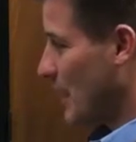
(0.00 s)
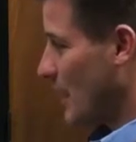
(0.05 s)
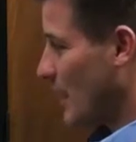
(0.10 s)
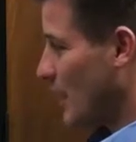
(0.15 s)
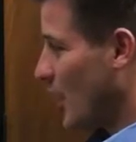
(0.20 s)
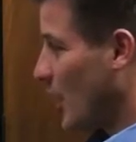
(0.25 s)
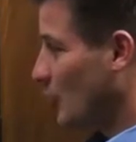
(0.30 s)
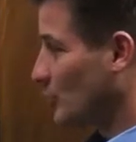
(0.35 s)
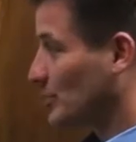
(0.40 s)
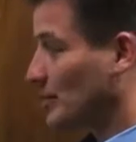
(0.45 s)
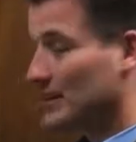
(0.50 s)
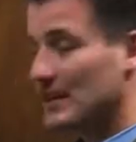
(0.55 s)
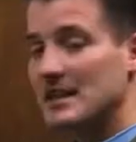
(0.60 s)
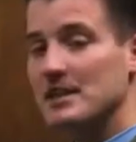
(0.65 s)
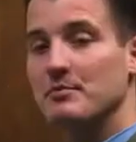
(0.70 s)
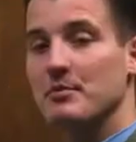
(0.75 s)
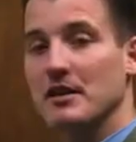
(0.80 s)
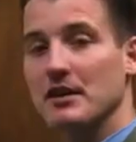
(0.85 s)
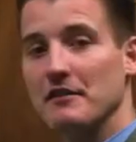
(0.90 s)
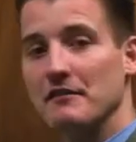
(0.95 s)
Hope that
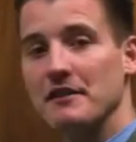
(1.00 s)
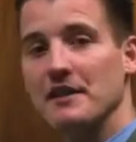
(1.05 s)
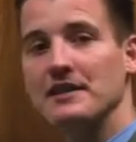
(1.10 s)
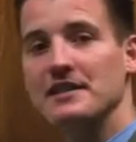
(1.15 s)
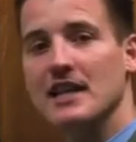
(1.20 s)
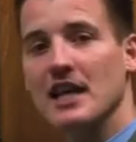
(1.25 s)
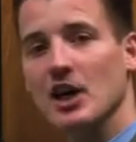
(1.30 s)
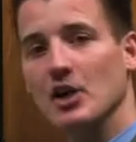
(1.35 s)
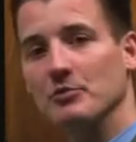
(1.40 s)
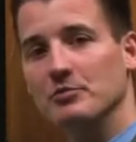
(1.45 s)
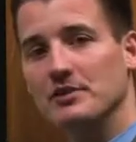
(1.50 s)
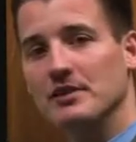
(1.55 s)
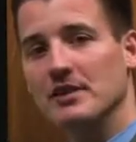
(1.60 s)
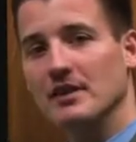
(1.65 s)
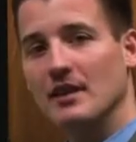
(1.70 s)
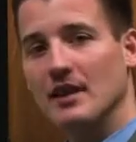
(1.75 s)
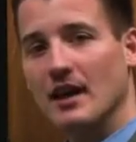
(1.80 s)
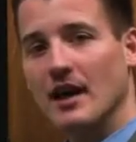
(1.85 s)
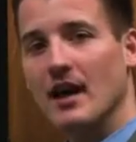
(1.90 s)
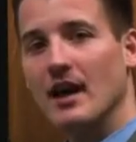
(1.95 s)
these benefits
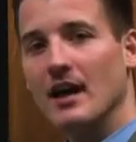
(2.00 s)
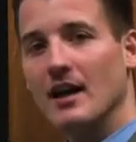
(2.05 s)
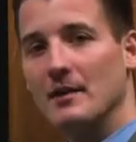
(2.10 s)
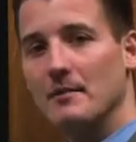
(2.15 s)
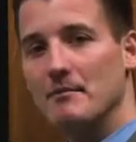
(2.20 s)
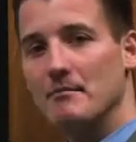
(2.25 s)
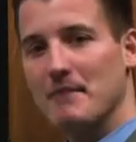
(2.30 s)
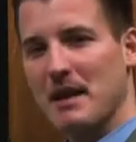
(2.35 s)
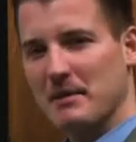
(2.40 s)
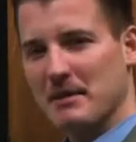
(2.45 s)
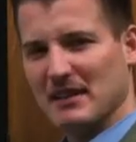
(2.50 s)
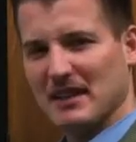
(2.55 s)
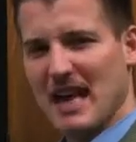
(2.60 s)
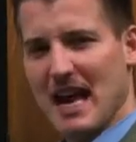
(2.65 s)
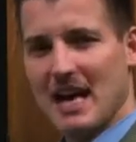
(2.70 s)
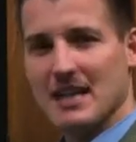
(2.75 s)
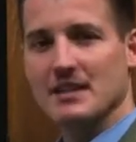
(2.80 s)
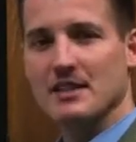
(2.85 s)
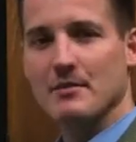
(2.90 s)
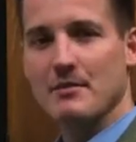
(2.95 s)
helped maybe
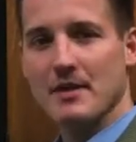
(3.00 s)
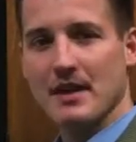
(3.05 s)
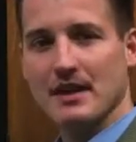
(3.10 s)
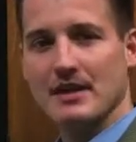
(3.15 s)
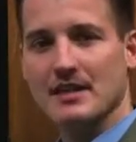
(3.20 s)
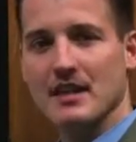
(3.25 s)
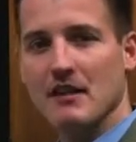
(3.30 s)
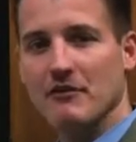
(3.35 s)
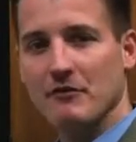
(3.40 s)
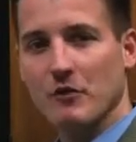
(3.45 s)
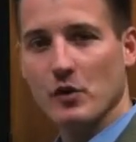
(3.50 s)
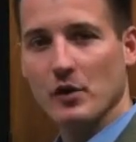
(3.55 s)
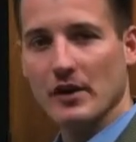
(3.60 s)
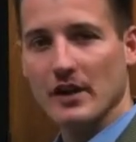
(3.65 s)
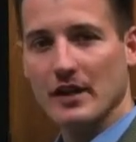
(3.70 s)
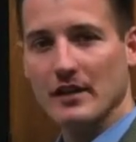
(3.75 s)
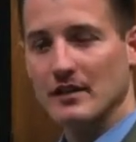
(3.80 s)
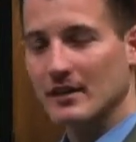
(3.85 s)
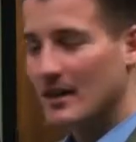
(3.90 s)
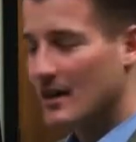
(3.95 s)
line some things out
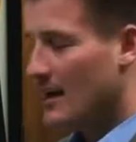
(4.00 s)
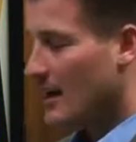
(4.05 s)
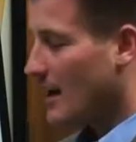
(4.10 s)
for you.